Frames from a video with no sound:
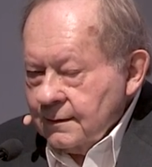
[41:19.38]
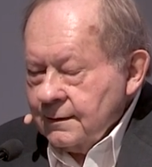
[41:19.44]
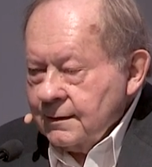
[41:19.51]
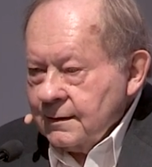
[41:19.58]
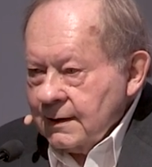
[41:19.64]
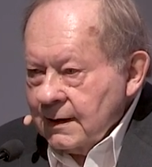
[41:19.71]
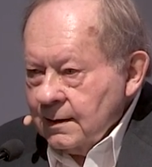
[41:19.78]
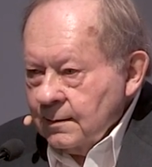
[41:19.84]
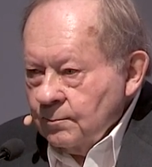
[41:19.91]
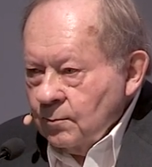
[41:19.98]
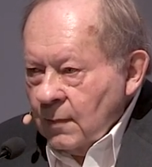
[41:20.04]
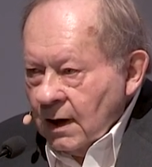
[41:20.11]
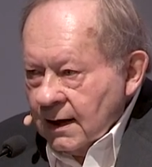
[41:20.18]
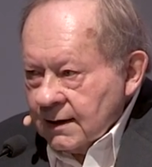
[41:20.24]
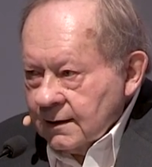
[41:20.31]
the
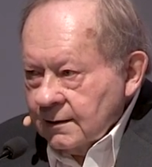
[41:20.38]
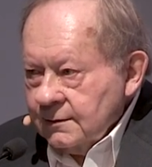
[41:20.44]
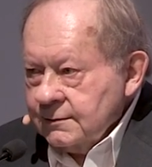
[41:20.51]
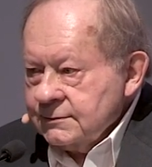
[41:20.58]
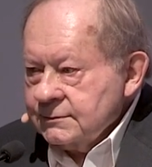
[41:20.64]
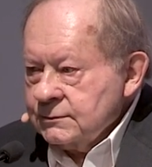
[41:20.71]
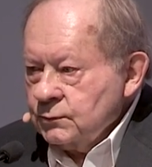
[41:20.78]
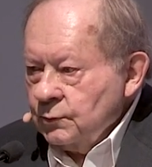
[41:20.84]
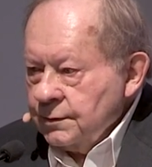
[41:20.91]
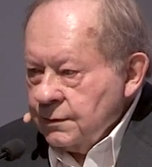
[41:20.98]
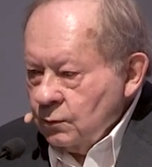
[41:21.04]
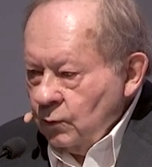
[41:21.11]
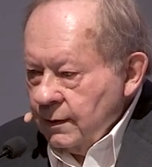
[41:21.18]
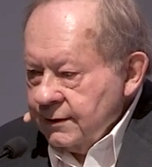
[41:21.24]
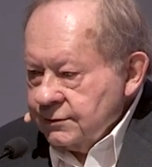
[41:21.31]
models
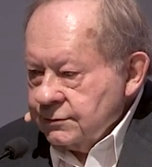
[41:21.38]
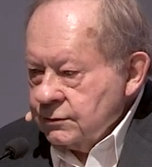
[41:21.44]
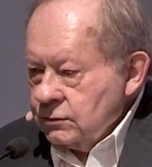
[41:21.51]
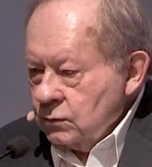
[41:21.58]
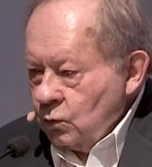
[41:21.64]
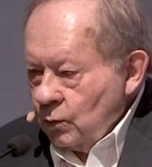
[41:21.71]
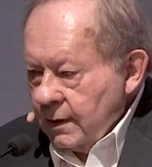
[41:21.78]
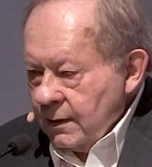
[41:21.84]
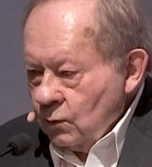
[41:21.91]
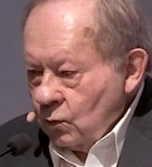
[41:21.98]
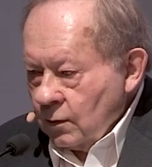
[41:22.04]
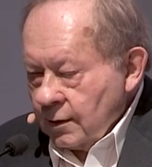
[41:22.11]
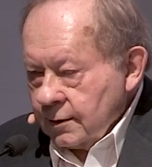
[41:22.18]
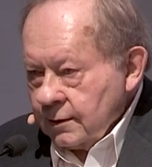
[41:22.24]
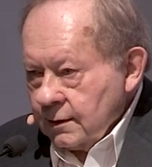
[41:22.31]
with which we
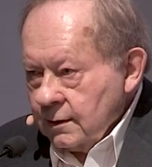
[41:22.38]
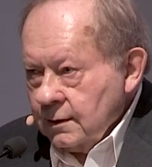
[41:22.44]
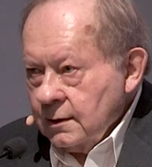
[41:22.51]
work